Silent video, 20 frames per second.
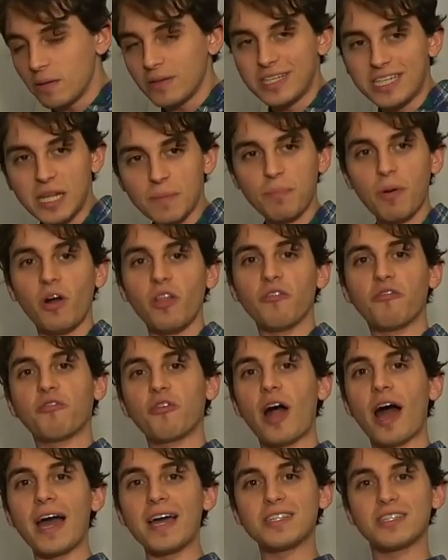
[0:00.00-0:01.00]
dip all the
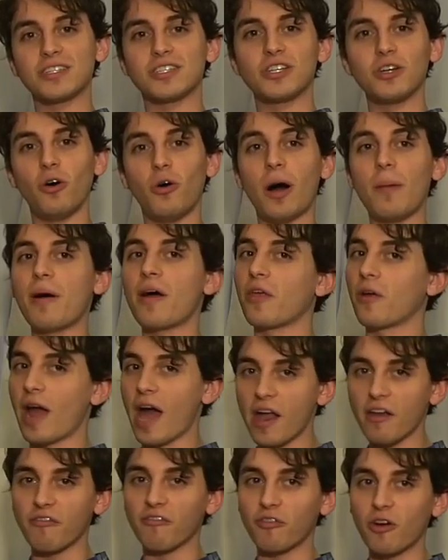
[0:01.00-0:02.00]
fries until I'm either
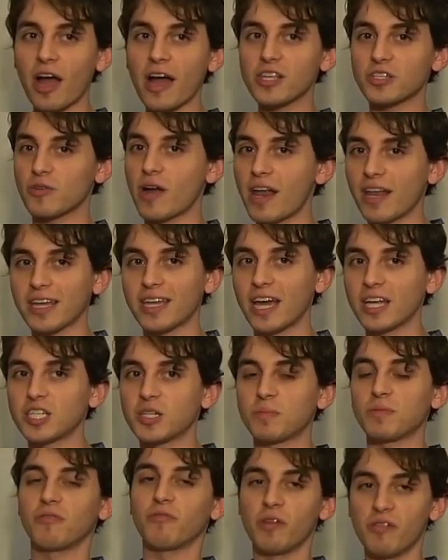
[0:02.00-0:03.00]
out of fries or out of
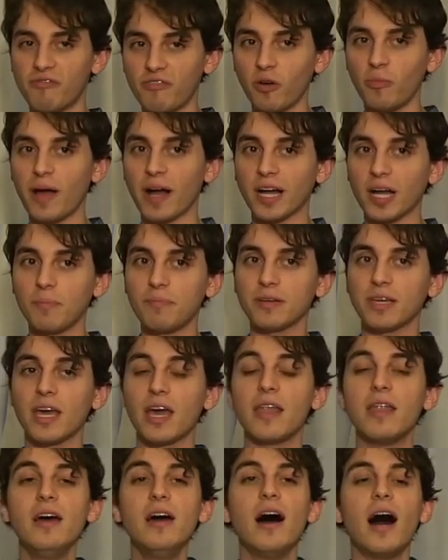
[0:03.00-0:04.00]
ketchup to refill back up
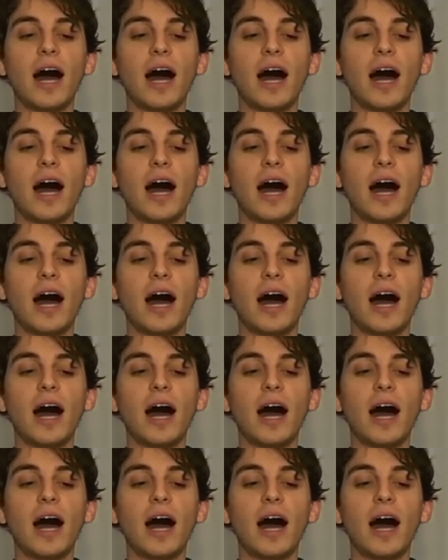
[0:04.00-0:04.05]
again,